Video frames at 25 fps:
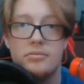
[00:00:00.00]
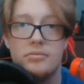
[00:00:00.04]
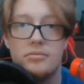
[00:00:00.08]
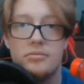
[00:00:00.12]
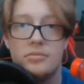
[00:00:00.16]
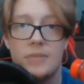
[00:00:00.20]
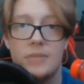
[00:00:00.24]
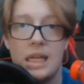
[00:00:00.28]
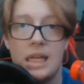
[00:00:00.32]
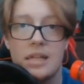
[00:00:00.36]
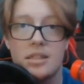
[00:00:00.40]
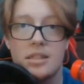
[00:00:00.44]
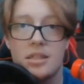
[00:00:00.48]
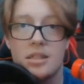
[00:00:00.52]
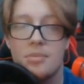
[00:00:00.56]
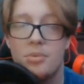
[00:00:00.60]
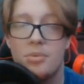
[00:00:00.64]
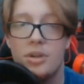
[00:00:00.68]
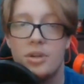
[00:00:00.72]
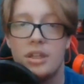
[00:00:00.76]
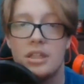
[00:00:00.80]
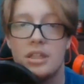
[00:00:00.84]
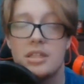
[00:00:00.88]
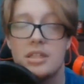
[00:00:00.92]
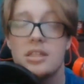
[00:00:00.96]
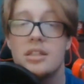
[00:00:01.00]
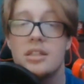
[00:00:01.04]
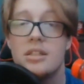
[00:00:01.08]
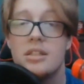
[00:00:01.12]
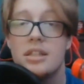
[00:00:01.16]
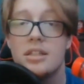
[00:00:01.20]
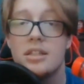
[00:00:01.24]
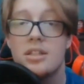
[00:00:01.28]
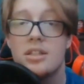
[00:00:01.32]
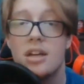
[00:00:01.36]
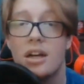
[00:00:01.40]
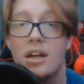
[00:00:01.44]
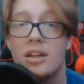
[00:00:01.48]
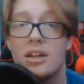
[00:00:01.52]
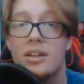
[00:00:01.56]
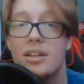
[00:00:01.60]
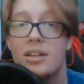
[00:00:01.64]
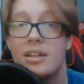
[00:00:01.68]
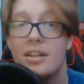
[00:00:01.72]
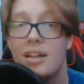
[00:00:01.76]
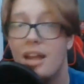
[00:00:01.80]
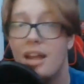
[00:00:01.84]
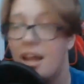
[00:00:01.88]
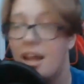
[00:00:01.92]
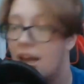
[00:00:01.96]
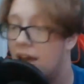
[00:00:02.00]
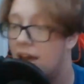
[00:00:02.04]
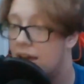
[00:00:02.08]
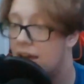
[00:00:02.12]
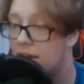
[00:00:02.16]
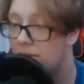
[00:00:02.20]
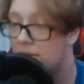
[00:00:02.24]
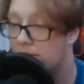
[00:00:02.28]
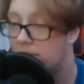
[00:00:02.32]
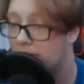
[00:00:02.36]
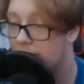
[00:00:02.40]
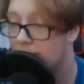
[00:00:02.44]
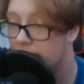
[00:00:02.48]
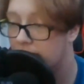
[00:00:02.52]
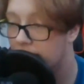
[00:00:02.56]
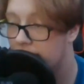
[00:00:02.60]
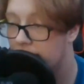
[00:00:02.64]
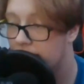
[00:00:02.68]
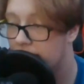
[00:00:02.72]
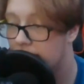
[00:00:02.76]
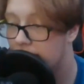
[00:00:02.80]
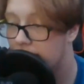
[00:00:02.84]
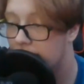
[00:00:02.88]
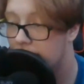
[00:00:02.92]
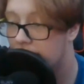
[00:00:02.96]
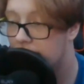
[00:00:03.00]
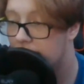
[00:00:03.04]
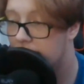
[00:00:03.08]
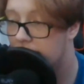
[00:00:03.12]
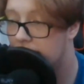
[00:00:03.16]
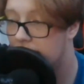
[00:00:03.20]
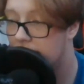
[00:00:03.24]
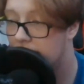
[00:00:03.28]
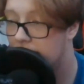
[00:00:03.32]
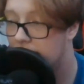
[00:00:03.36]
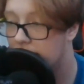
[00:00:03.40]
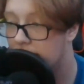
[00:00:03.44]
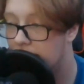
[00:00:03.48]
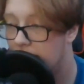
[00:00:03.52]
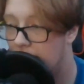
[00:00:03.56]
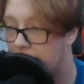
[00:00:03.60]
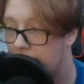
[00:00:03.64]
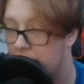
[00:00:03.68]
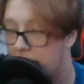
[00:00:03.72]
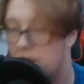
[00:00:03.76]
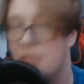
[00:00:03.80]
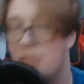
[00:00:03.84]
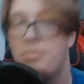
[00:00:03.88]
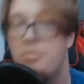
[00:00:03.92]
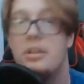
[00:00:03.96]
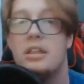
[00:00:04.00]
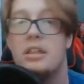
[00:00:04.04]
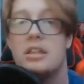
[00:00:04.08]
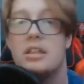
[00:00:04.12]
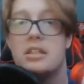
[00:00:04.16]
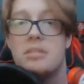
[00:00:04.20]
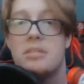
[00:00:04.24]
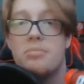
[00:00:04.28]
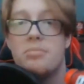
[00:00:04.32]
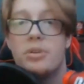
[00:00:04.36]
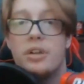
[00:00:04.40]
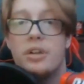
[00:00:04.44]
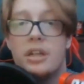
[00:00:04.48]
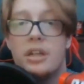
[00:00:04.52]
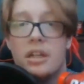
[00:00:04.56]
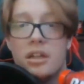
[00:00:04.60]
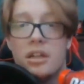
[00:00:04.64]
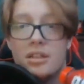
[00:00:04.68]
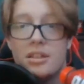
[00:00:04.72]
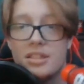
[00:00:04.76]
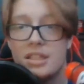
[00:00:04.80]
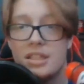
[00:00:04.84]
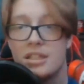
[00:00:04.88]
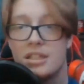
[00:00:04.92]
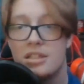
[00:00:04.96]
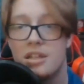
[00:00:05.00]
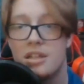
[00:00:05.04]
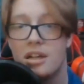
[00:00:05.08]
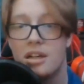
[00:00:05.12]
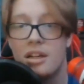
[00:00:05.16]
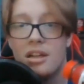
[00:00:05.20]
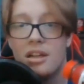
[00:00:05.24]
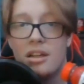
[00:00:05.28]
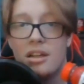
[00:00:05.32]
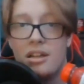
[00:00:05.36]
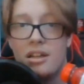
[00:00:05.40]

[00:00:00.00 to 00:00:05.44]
Yes, I'm putting this on TikTok, and I am, I'm clipping this and putting it on TikTok.